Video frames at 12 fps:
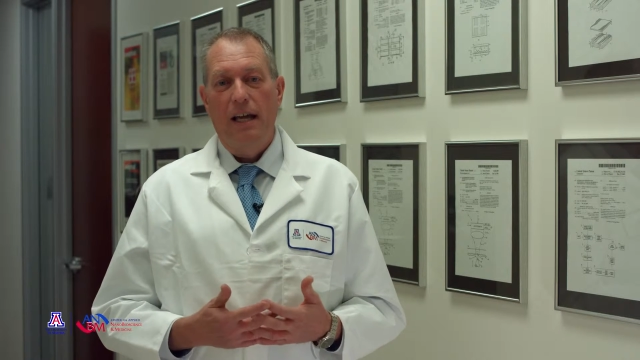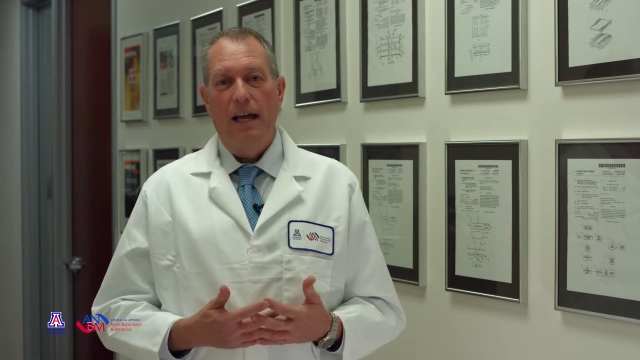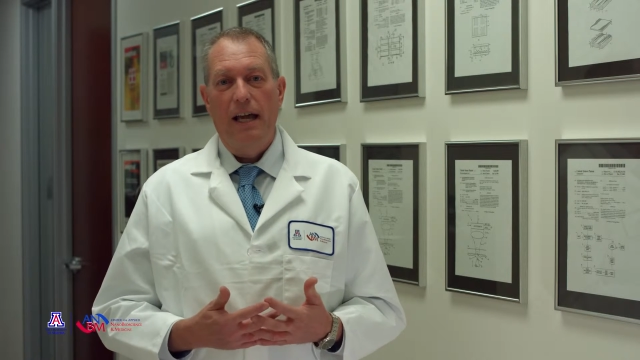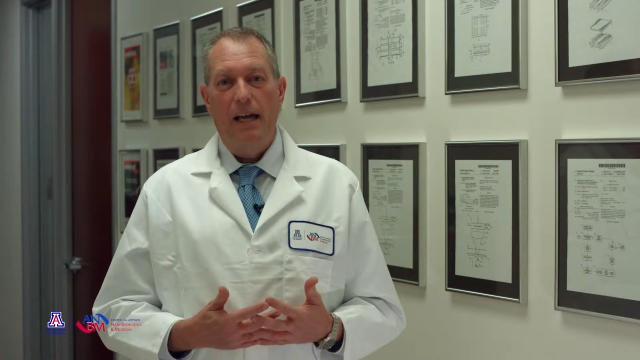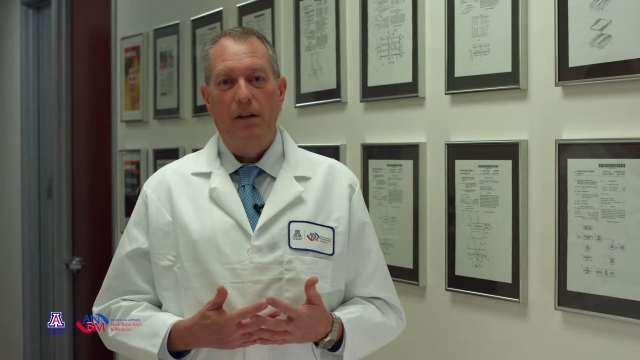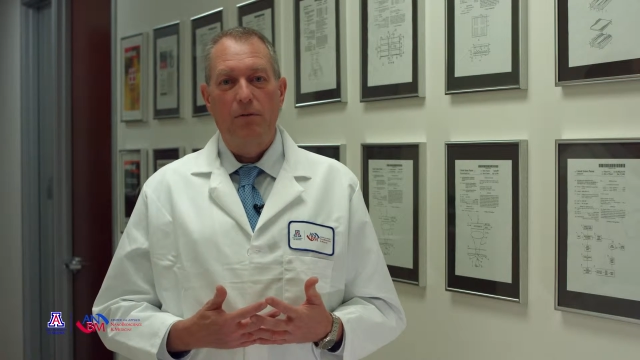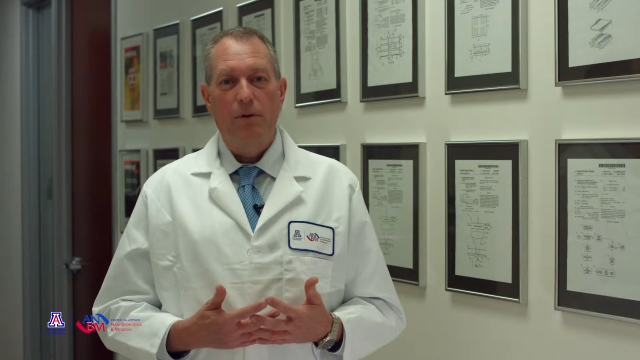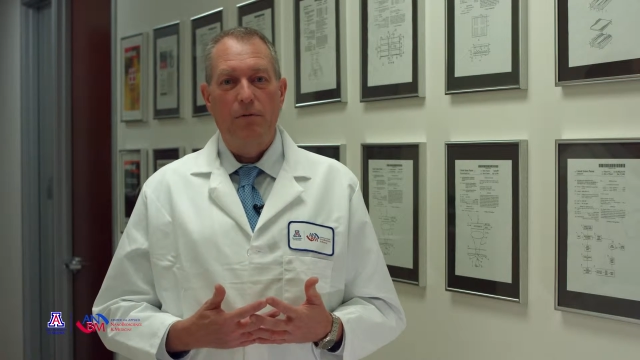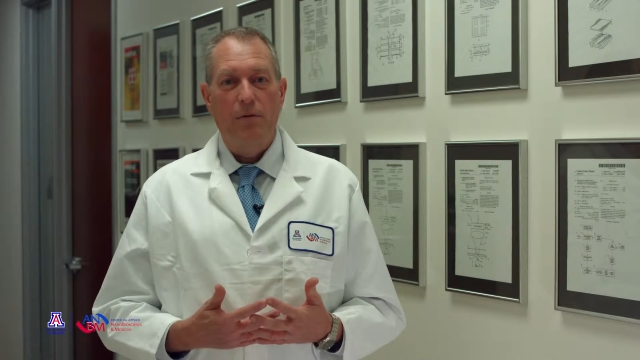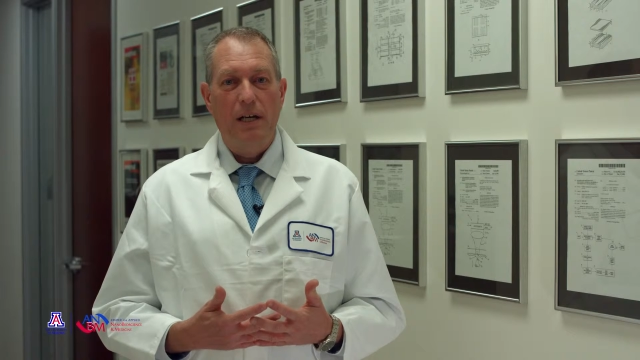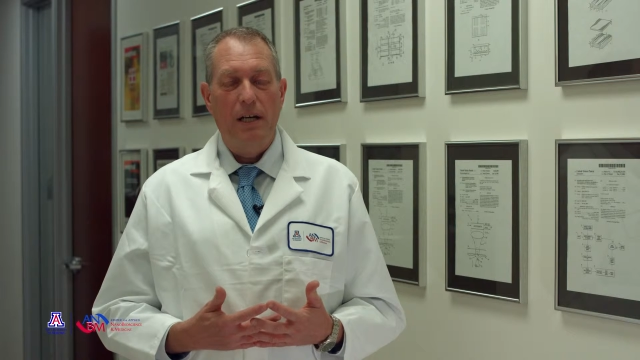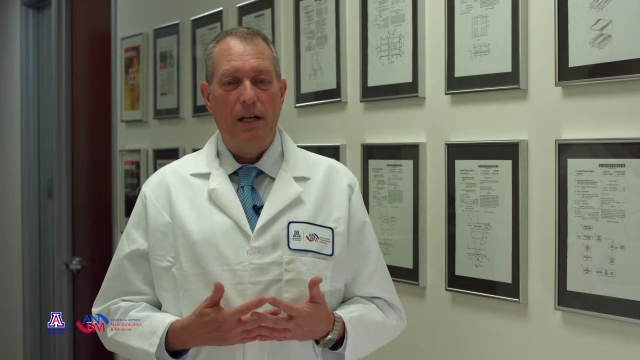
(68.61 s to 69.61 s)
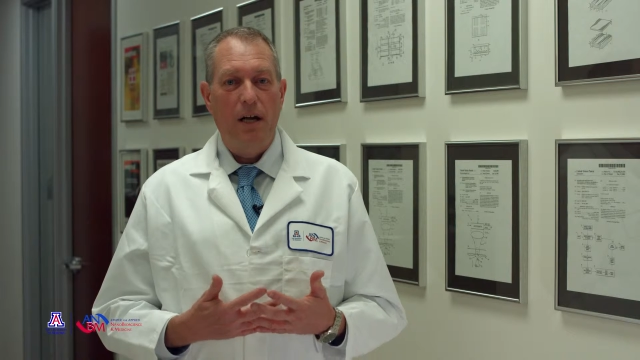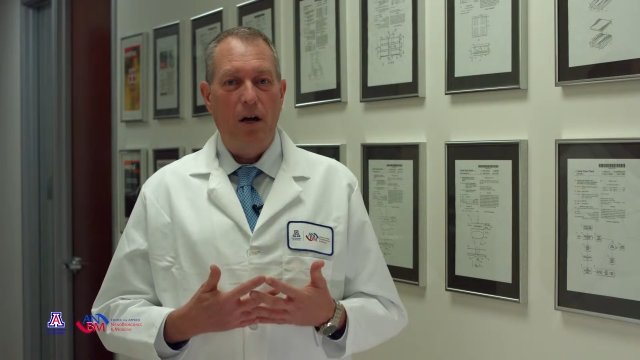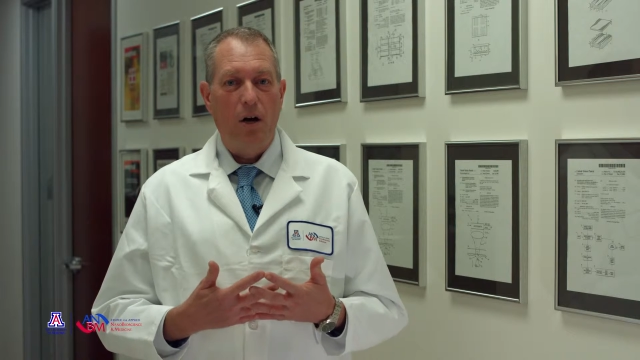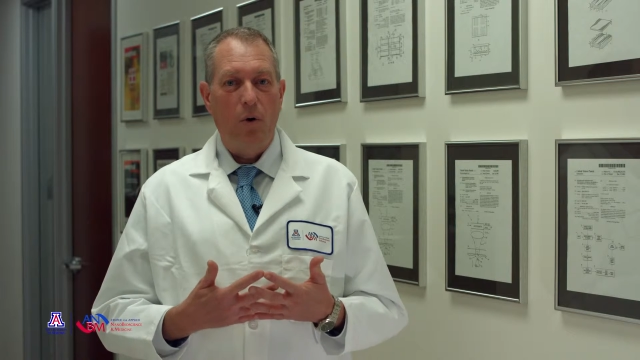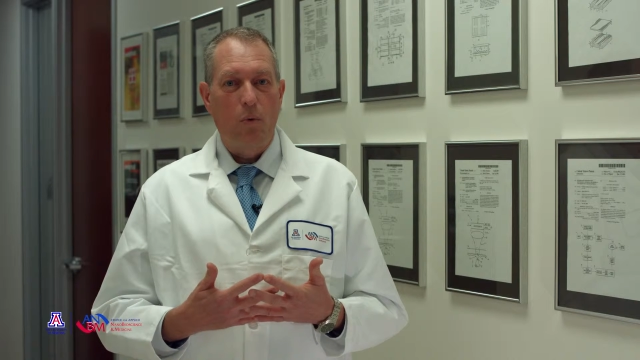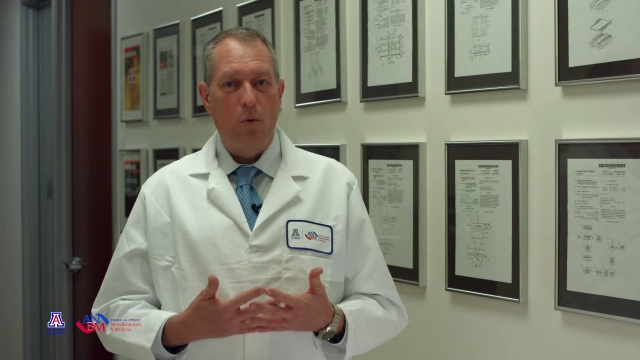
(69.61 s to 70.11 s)
And we really
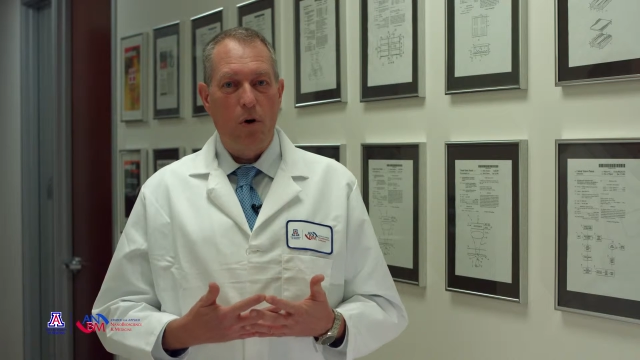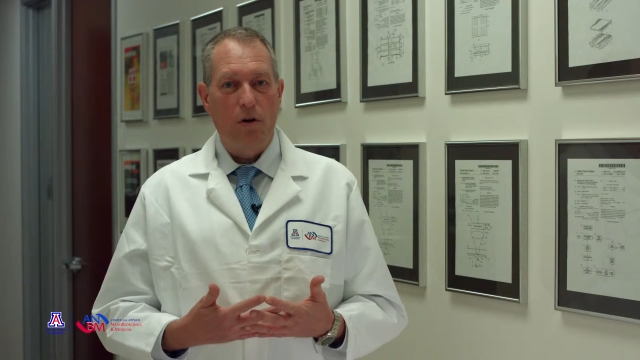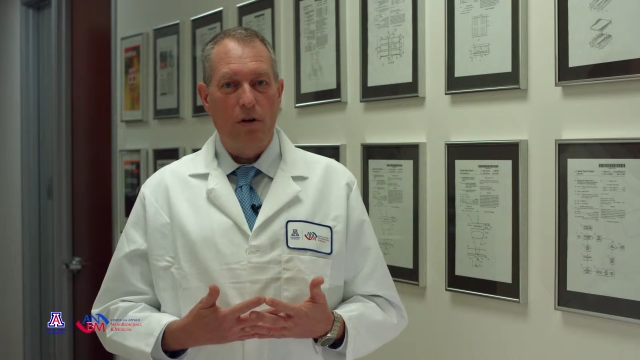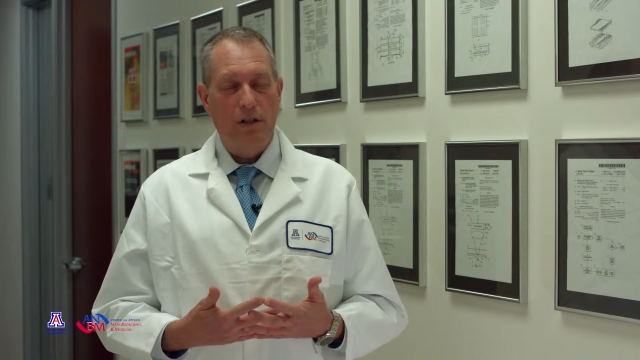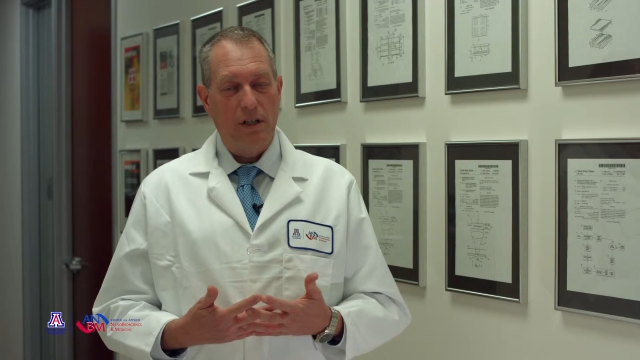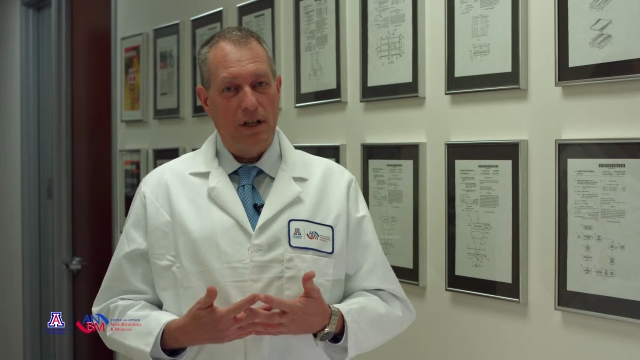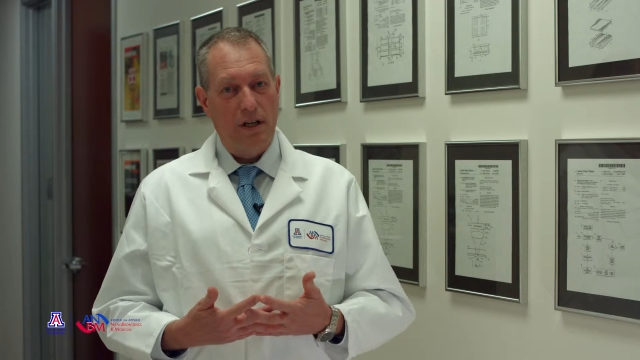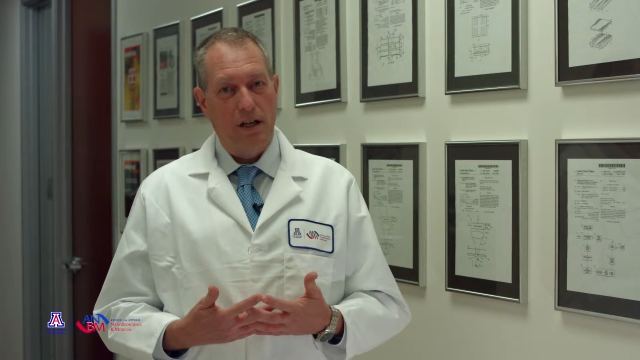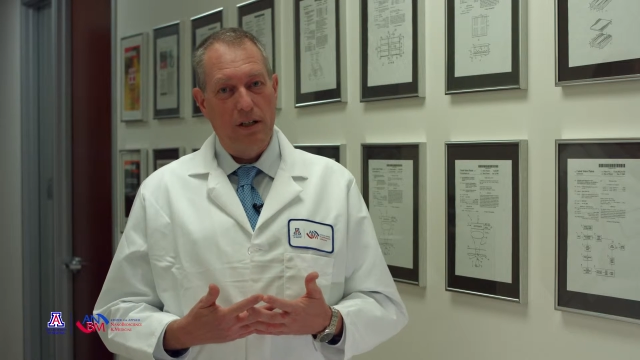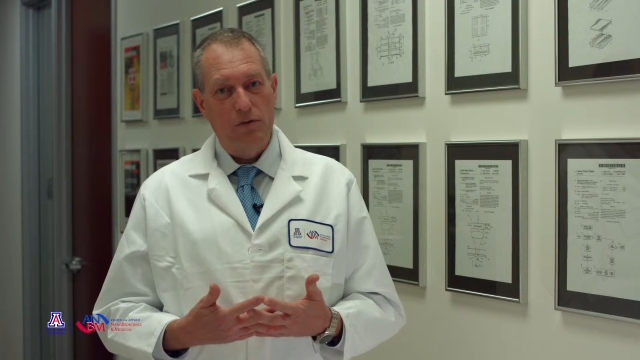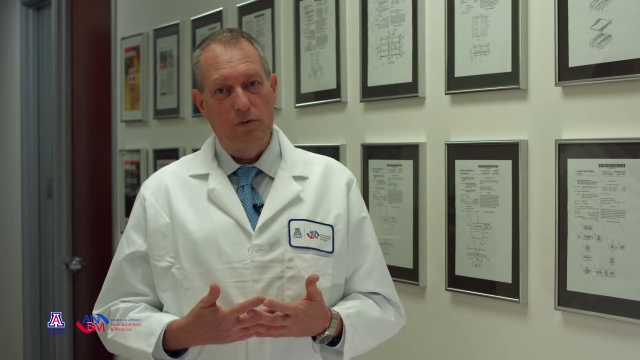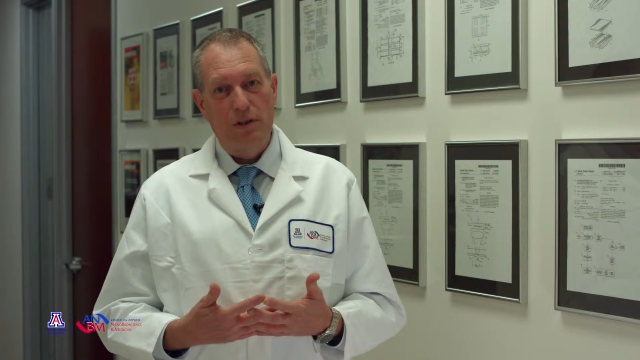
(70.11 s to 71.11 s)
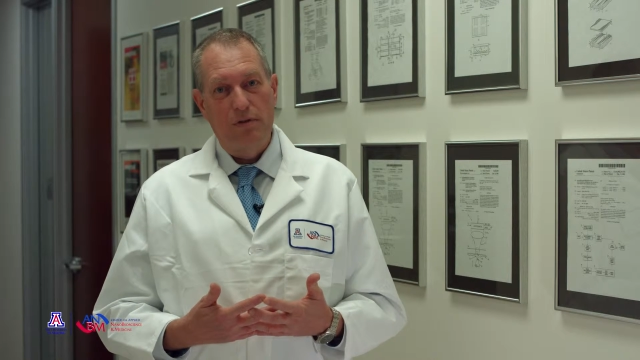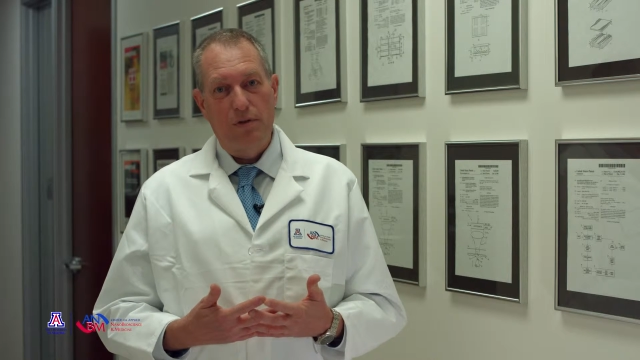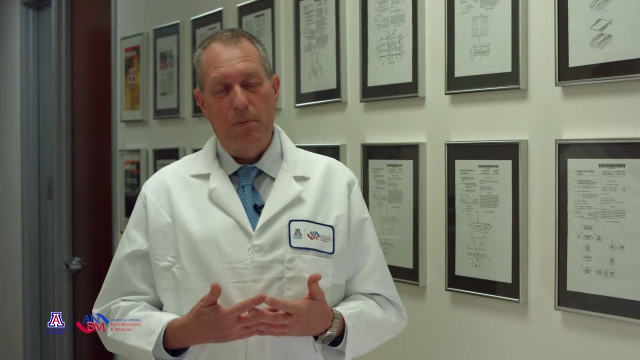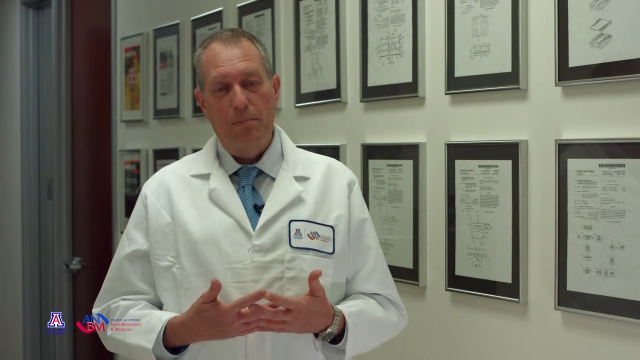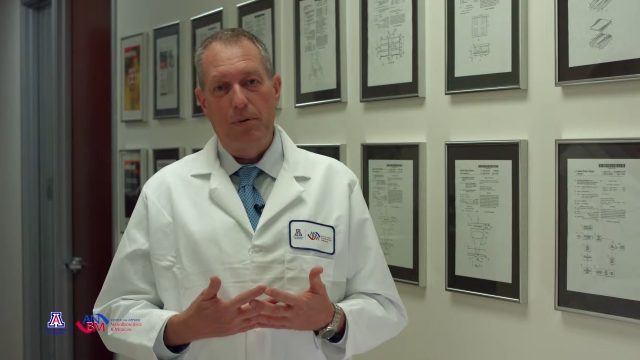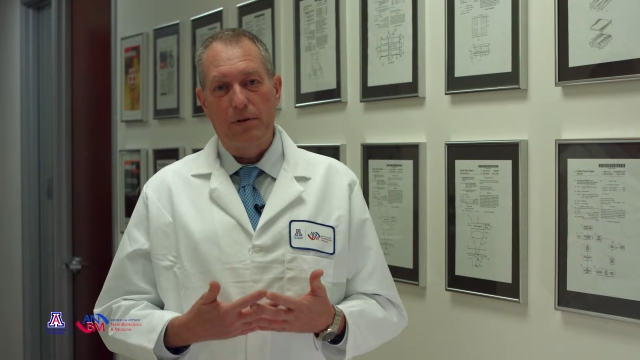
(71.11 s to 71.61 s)
work to
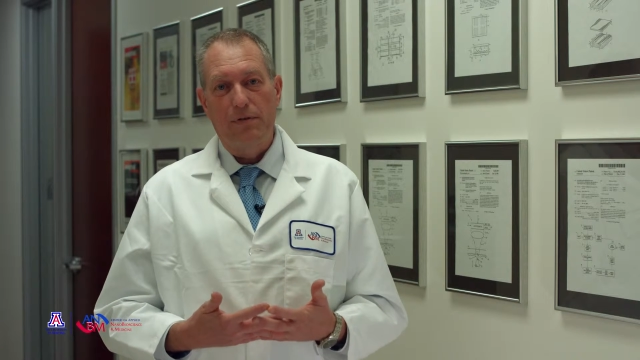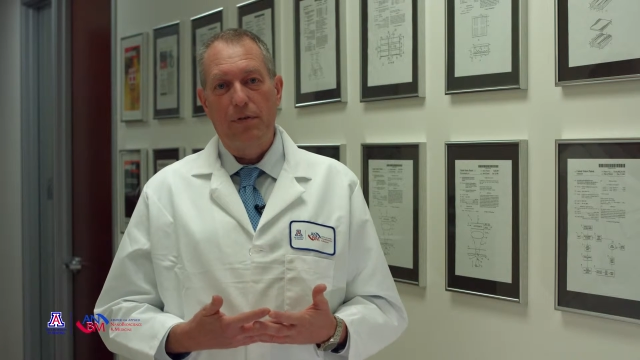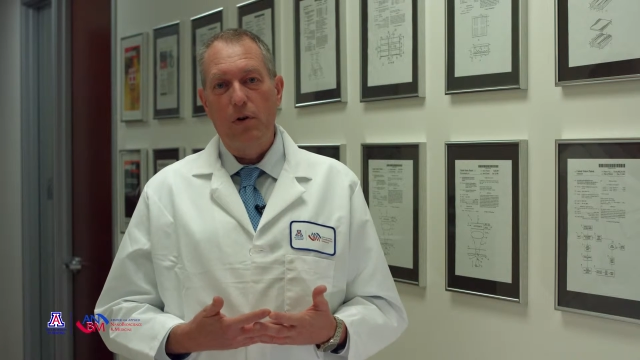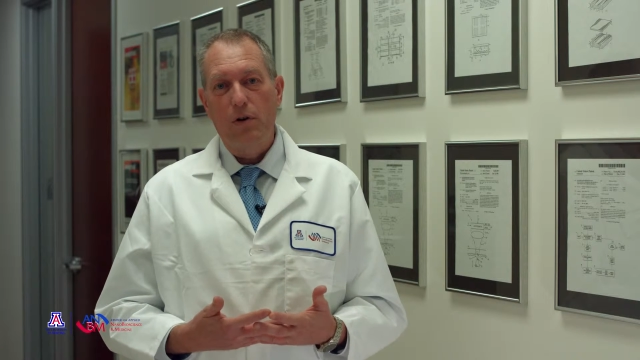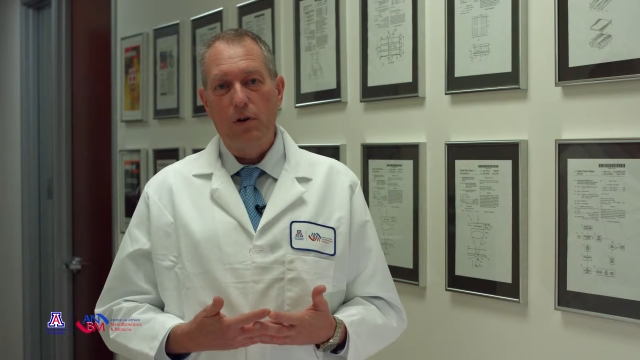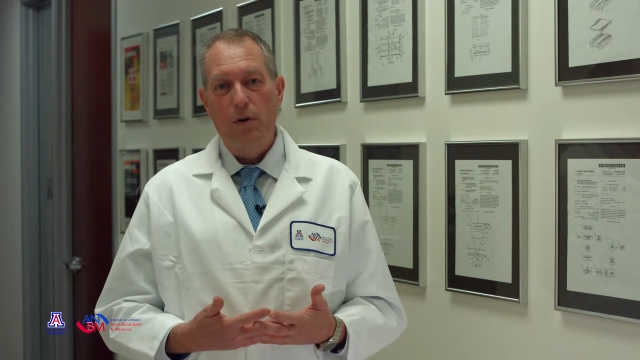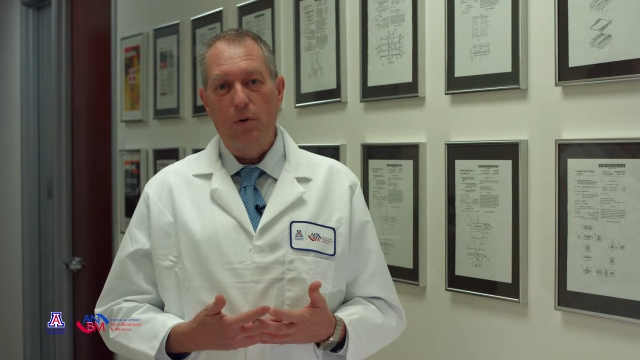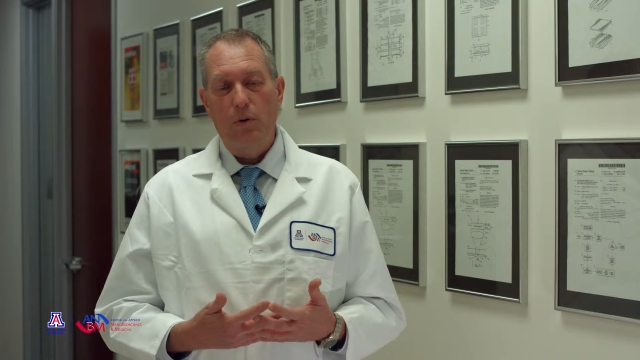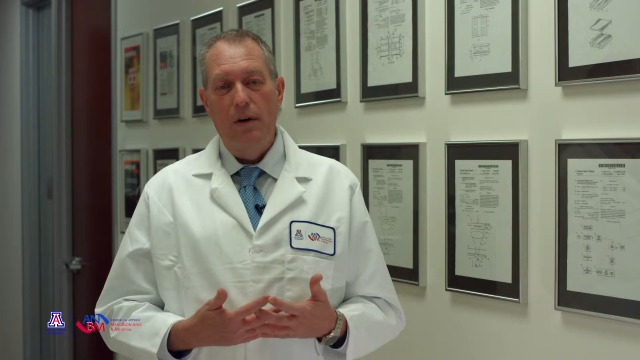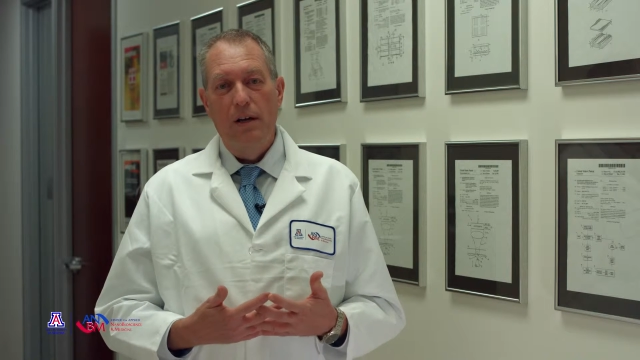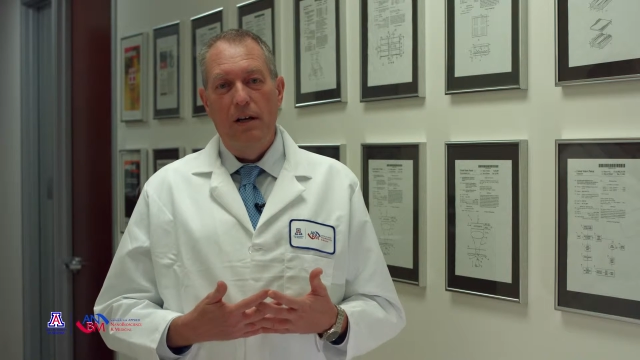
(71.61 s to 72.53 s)
develop portfolio